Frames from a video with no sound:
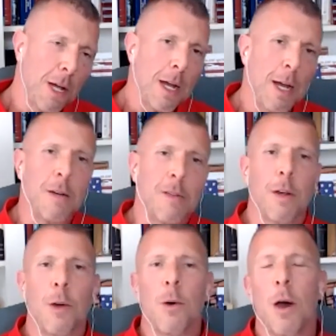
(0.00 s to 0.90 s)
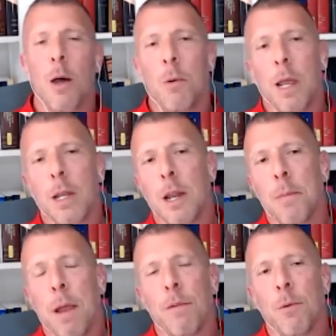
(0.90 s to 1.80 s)
And so we ended up
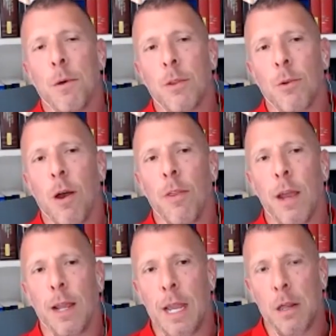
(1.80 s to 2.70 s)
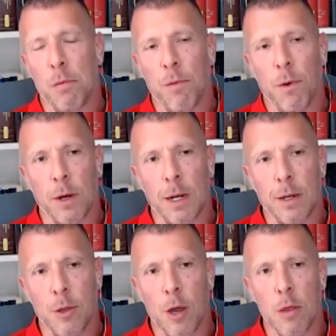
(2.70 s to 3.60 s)
having to withdraw that case before it got to
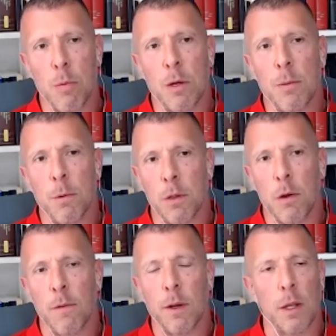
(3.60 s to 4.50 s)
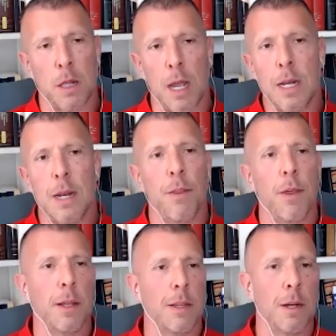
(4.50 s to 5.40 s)
judgment to preserve it, because I didn't
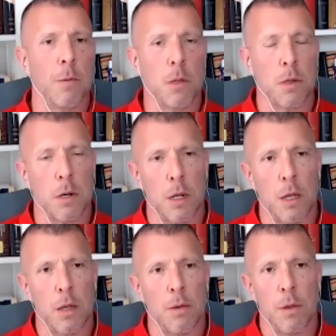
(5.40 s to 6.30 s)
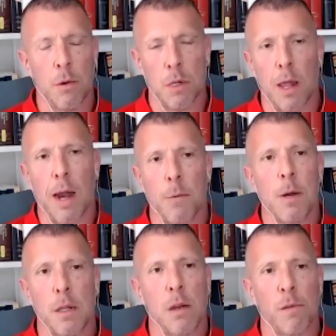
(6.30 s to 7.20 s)
think that it was going to, there was a lot of
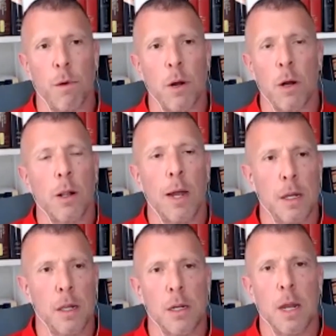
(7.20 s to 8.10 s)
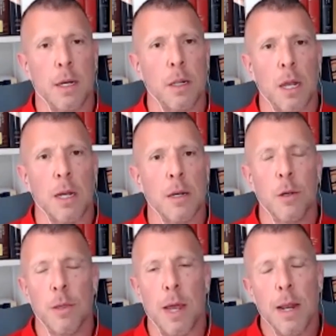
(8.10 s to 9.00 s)
reasons for it. Our clients and I decided to do
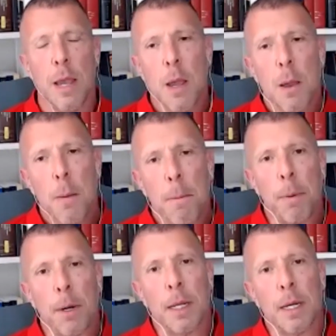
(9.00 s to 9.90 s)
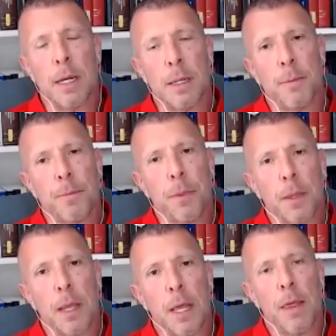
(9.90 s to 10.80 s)
that. But
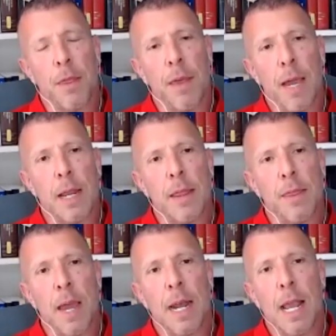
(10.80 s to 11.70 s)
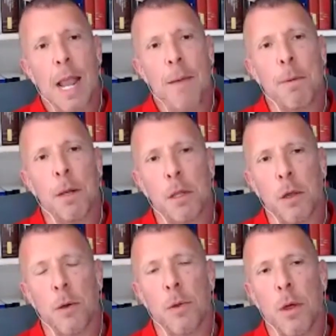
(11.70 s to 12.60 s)
that happened.
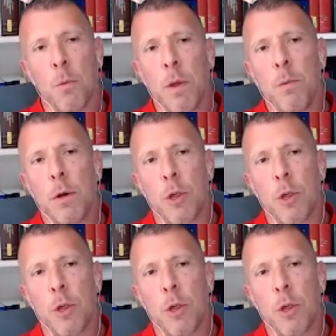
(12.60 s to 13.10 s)
So we would have